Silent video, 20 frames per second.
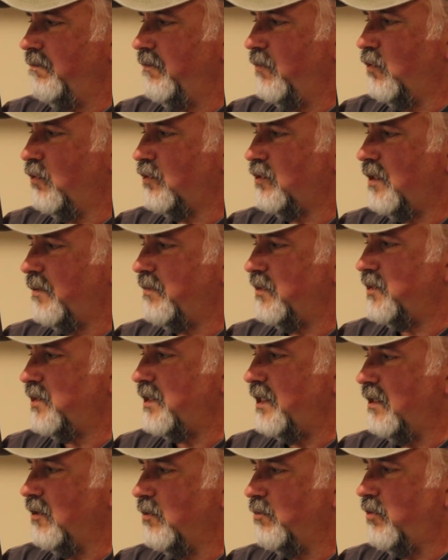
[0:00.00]
hooked up a
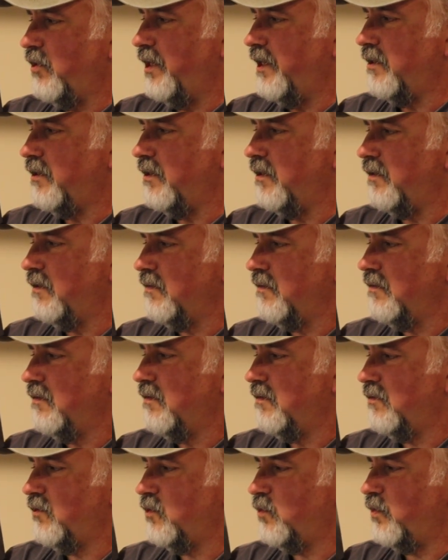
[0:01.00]
single breaker,
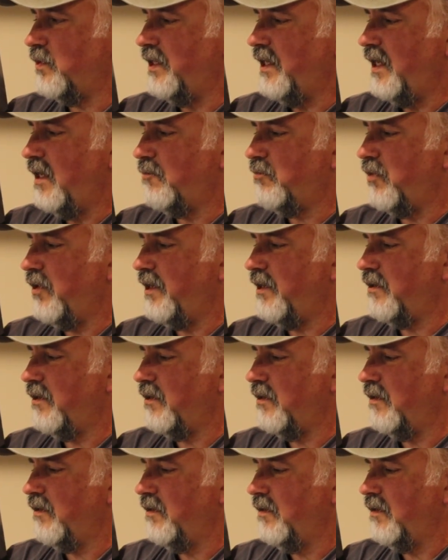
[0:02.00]
20 amp
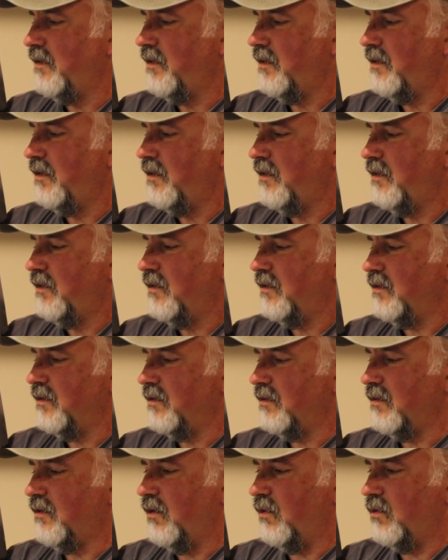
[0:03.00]
breaker,
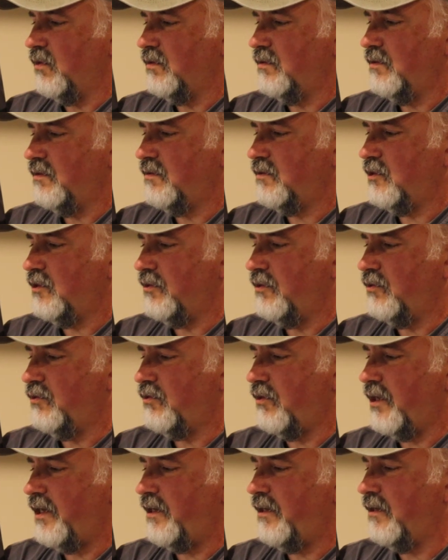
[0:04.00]
going to the
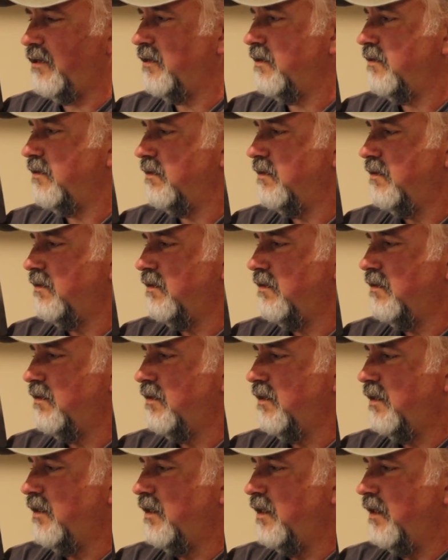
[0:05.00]
dryer,
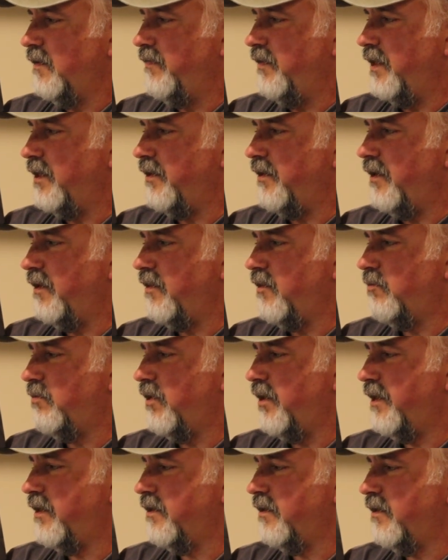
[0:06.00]
then another
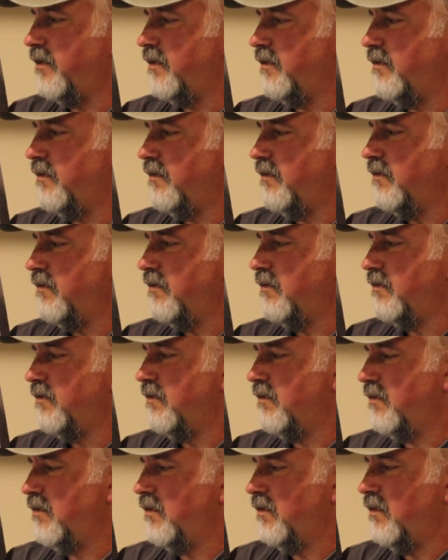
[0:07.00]
breaker
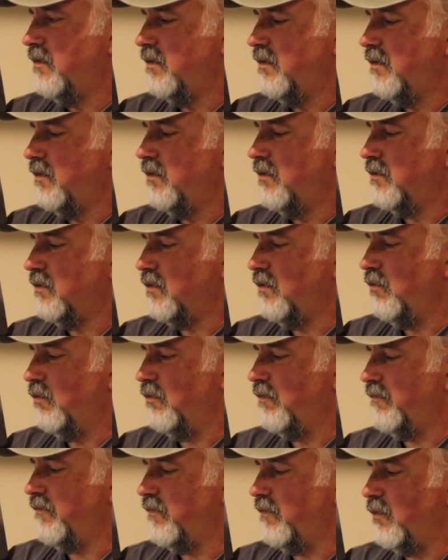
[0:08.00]

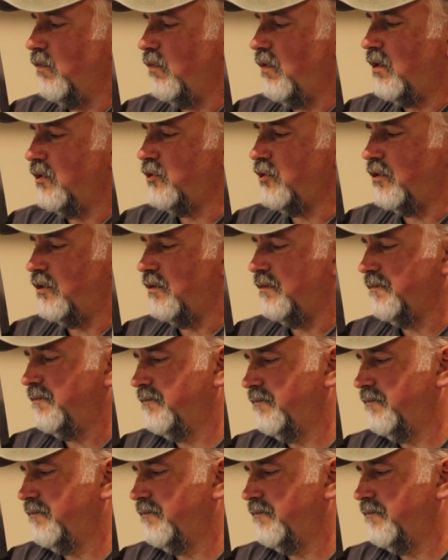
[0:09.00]
going for the washer,